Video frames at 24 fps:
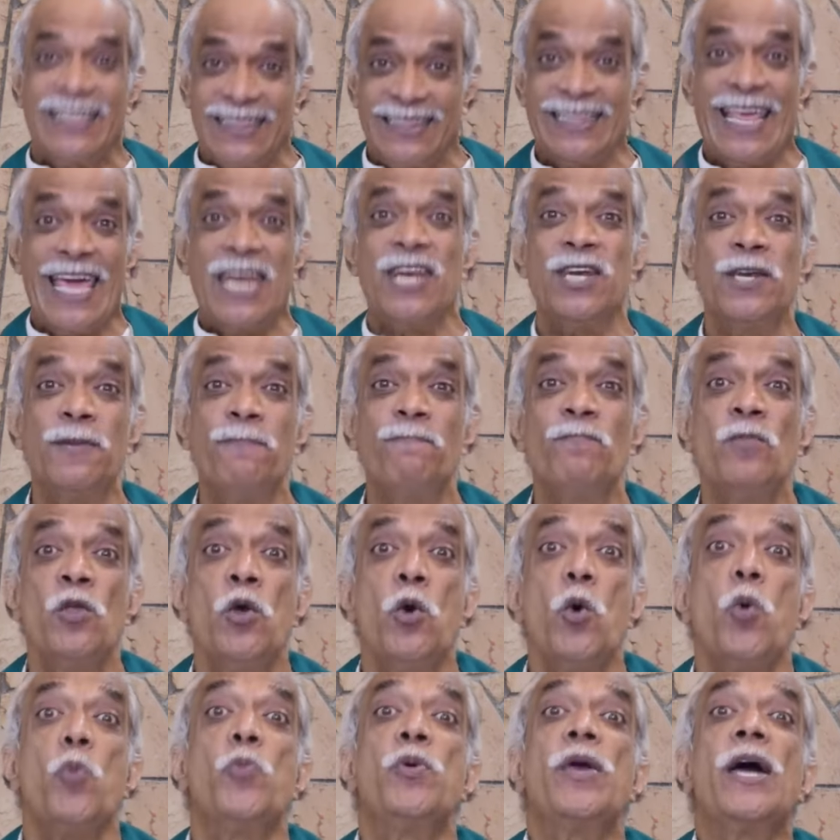then
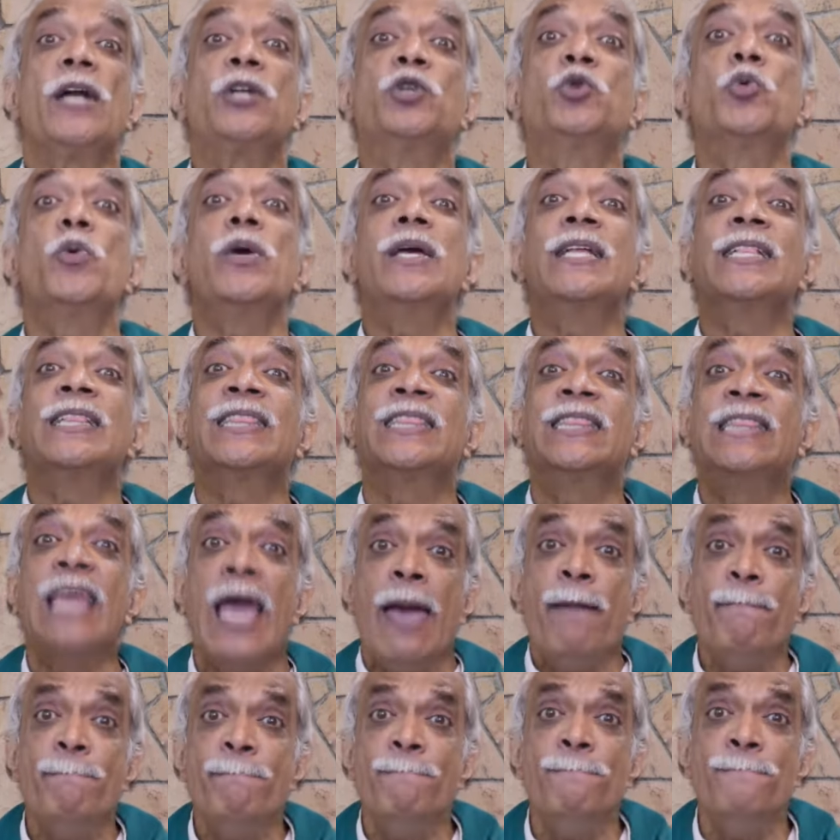we are doing
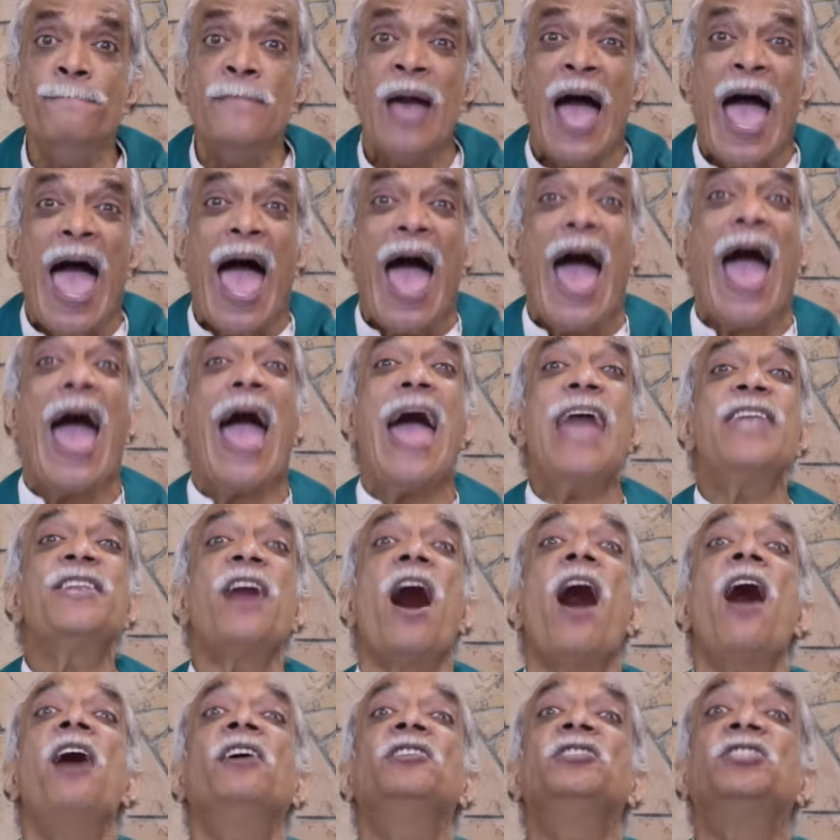them and
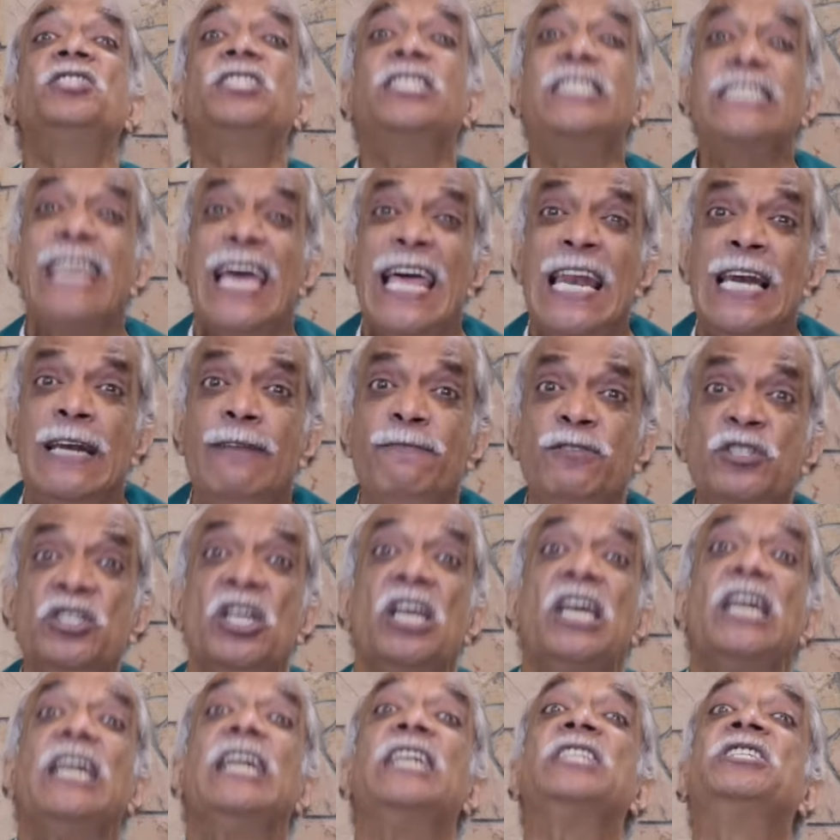
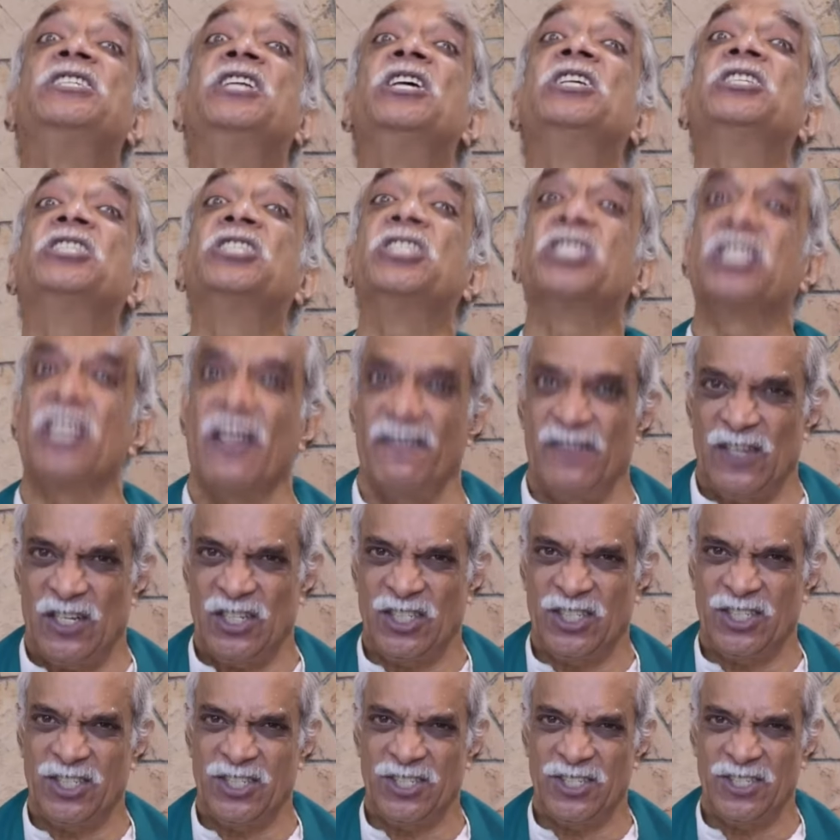ourselves a
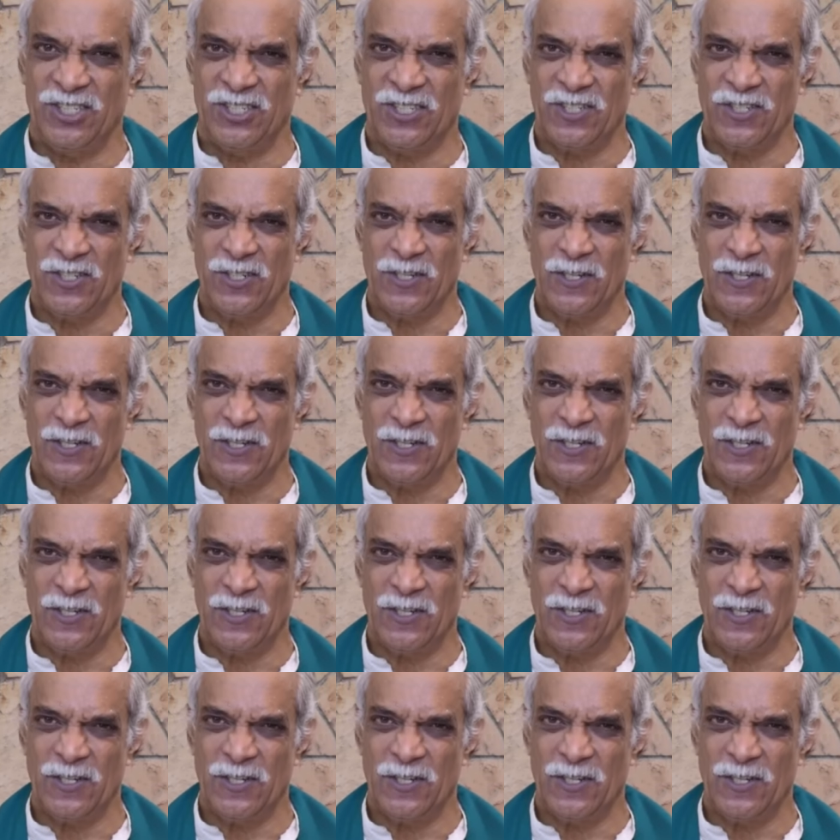disservice.